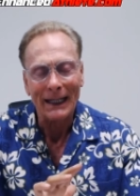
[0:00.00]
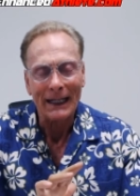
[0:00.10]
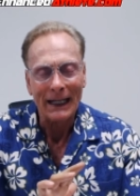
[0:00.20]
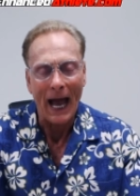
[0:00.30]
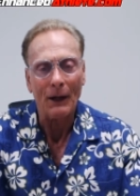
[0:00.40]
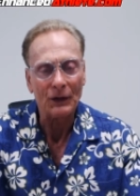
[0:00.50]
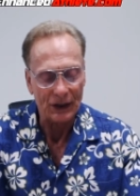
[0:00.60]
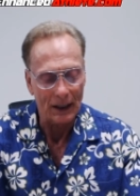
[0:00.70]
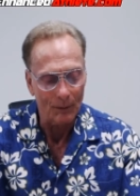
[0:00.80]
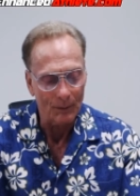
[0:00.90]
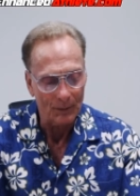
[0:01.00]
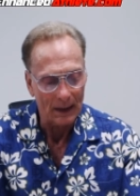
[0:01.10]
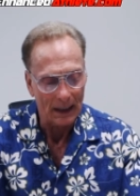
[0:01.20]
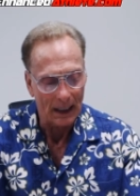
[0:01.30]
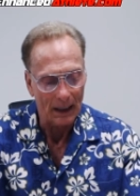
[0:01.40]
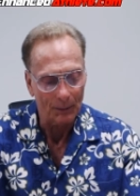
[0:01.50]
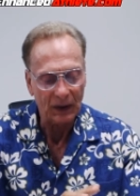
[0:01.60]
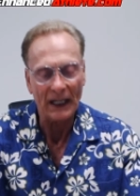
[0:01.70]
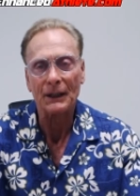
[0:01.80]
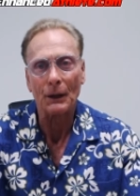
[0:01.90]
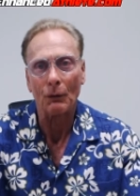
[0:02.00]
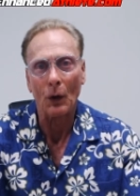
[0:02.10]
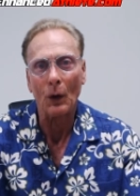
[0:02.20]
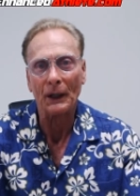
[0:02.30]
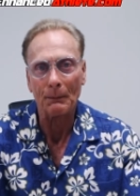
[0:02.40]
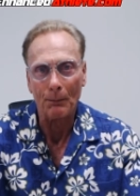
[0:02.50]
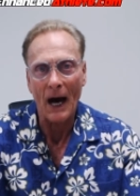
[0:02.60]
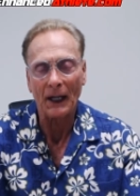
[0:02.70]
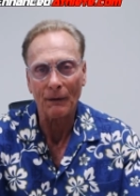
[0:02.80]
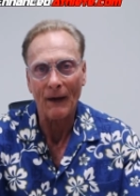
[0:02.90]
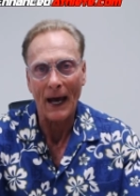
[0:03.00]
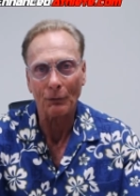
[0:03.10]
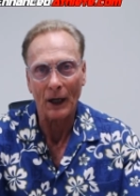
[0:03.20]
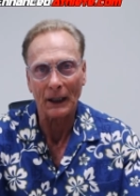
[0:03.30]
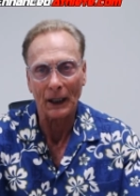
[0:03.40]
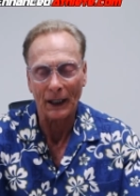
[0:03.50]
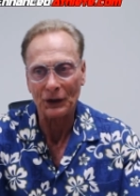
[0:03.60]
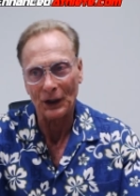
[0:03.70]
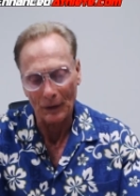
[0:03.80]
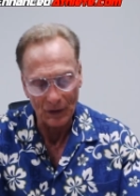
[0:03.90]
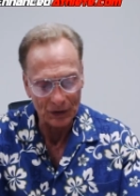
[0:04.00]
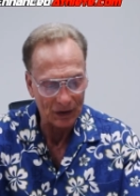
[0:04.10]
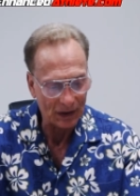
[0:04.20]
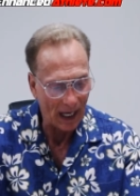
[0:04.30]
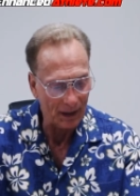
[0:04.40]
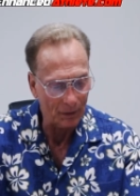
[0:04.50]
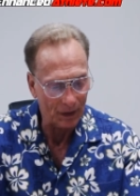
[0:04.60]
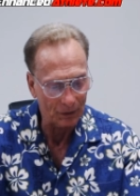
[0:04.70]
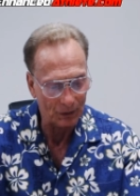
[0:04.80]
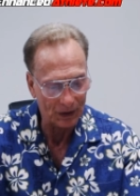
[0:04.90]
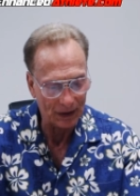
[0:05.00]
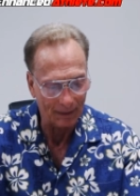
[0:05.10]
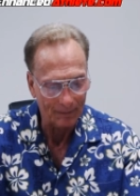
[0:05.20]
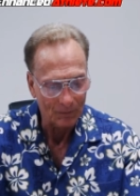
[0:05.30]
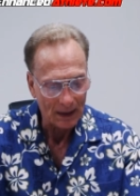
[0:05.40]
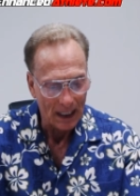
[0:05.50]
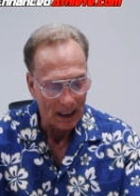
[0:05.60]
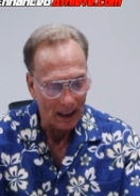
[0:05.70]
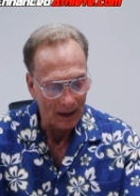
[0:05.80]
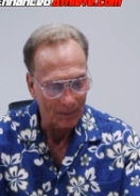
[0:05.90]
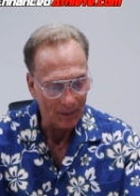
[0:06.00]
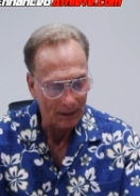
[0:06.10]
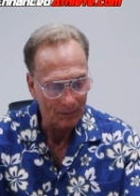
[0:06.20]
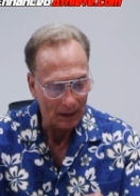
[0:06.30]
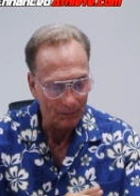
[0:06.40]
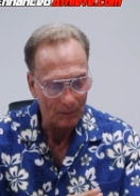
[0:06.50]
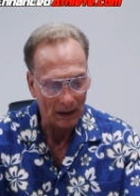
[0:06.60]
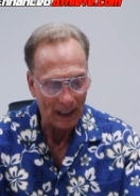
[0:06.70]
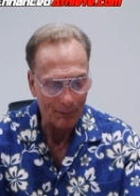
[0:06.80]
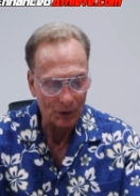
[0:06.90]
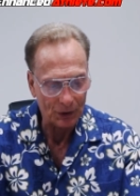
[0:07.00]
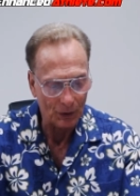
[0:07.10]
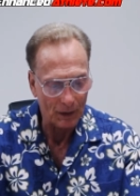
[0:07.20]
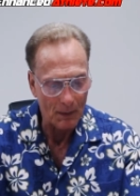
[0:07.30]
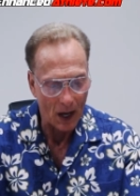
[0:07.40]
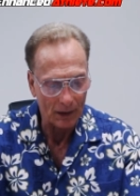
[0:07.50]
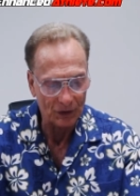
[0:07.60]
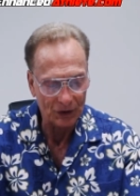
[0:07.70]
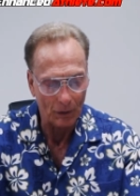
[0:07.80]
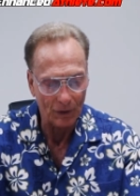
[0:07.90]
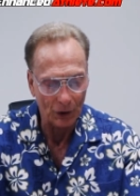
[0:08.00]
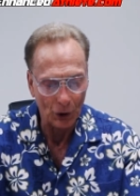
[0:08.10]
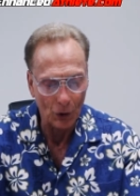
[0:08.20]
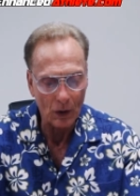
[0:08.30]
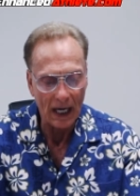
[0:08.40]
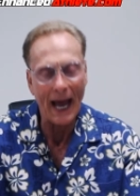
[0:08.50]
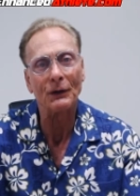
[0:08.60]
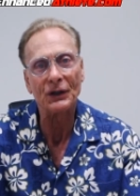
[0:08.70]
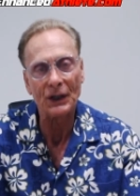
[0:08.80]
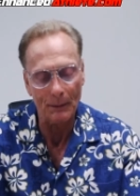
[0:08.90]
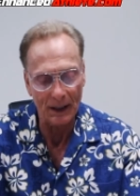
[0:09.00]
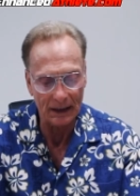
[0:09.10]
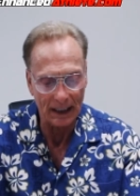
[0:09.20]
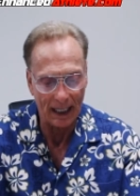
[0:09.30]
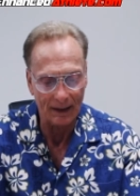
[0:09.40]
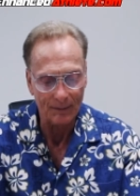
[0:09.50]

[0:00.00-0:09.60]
calcium plays a role in body fat regulation, and this is kind of interesting. Laboratory models show that low calcium intake